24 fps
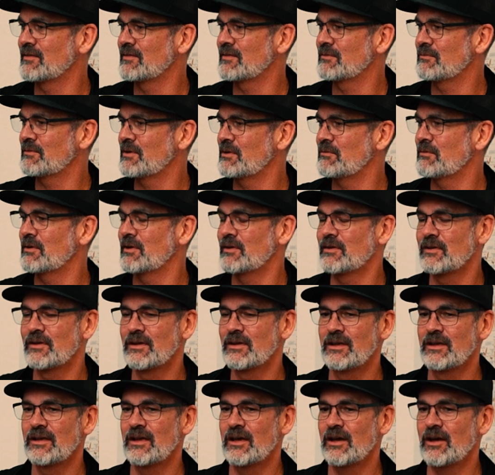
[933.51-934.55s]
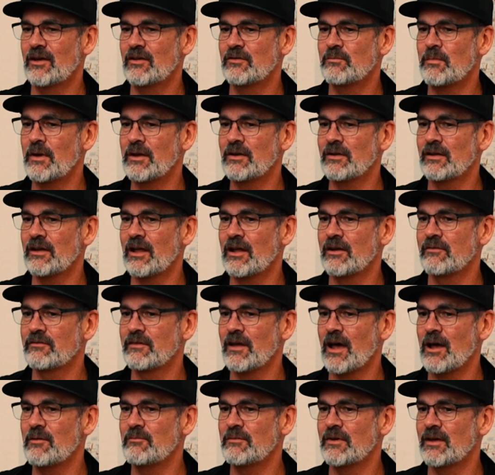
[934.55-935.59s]
Yeah. We would spend a lot of
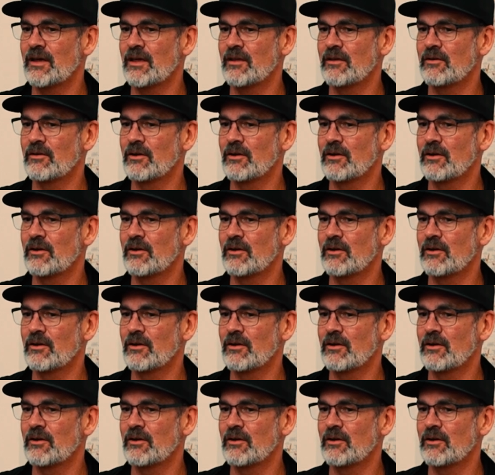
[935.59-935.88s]
time together.